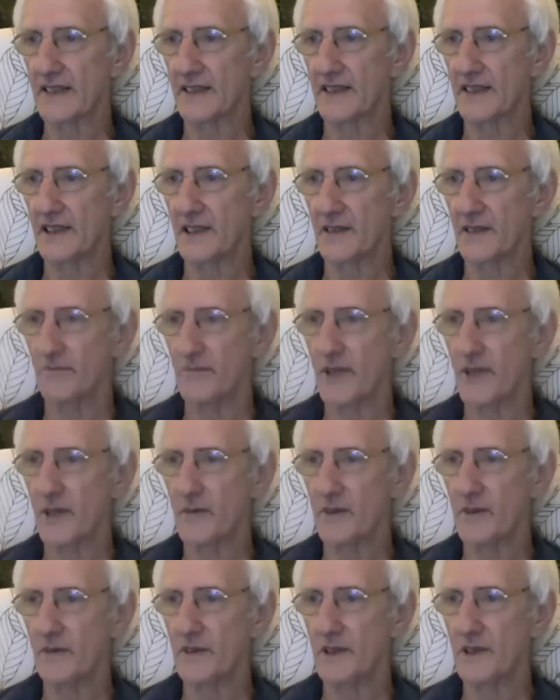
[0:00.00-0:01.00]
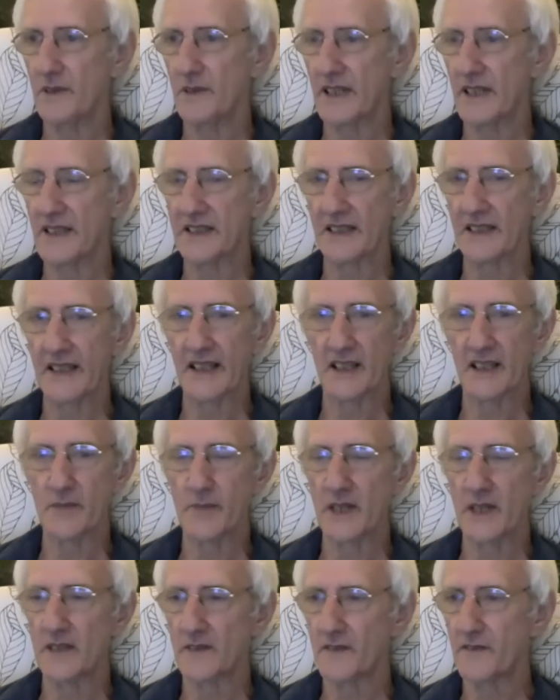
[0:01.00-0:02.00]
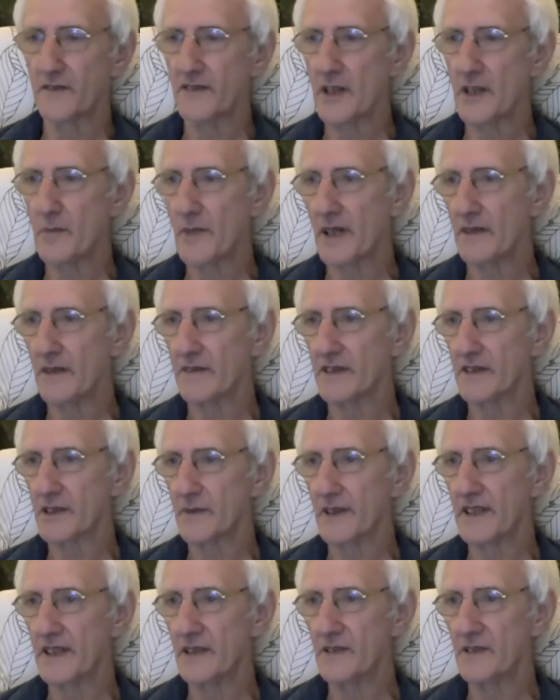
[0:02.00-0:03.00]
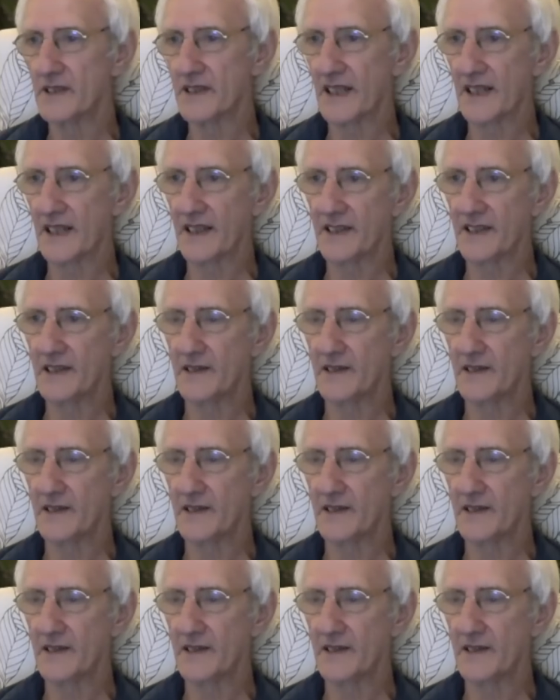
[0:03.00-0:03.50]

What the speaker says: You get a kind of bit of a free bonus when you start.